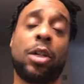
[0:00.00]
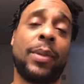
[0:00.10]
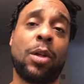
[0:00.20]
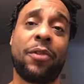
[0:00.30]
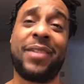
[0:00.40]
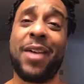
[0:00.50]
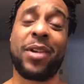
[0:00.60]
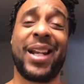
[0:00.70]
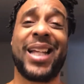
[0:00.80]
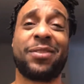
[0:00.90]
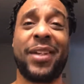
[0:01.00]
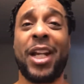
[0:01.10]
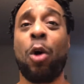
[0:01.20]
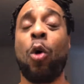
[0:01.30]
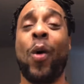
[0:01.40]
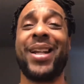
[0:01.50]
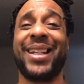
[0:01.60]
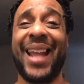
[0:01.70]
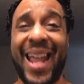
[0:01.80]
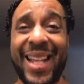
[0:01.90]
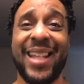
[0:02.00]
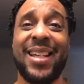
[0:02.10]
be notified for the next video on deck.